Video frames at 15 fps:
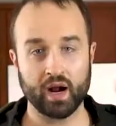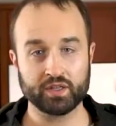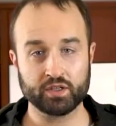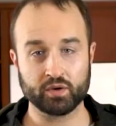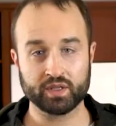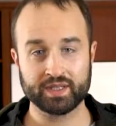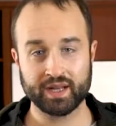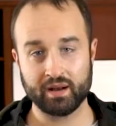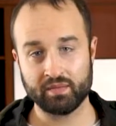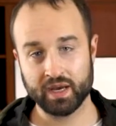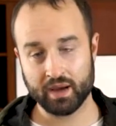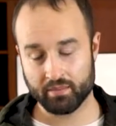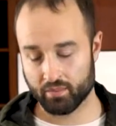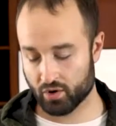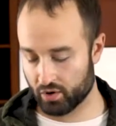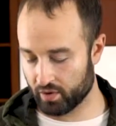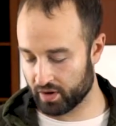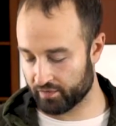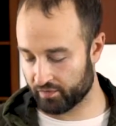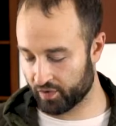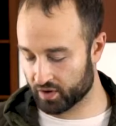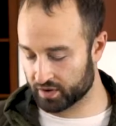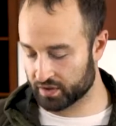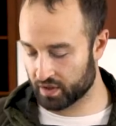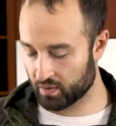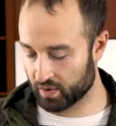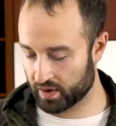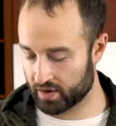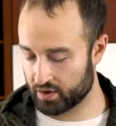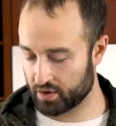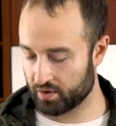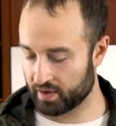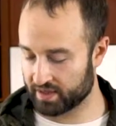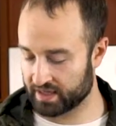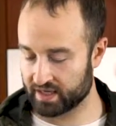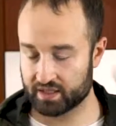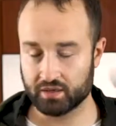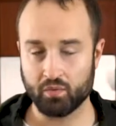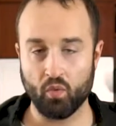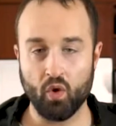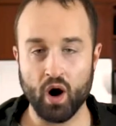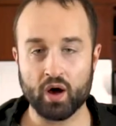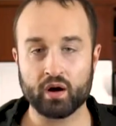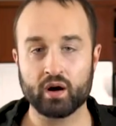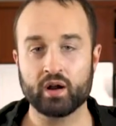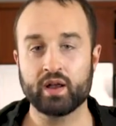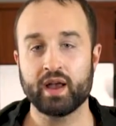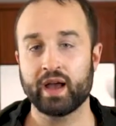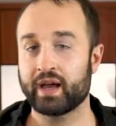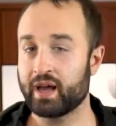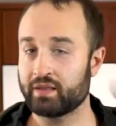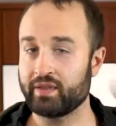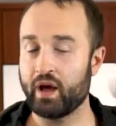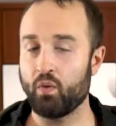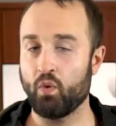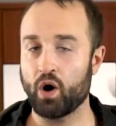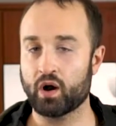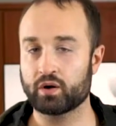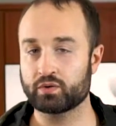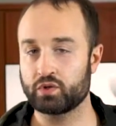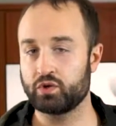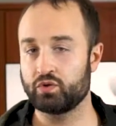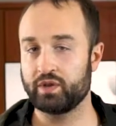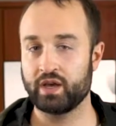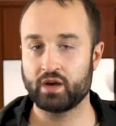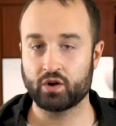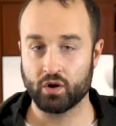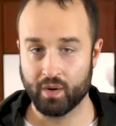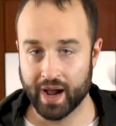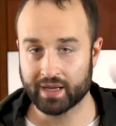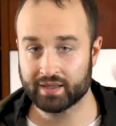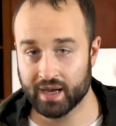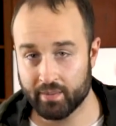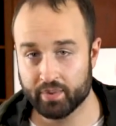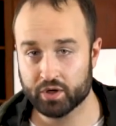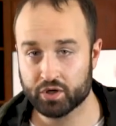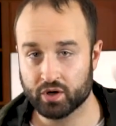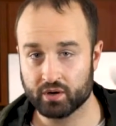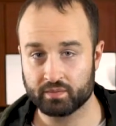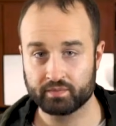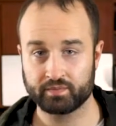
right, so it's time to get brewing. First thing we're gonna do is get some water and get that water to the correct temperature.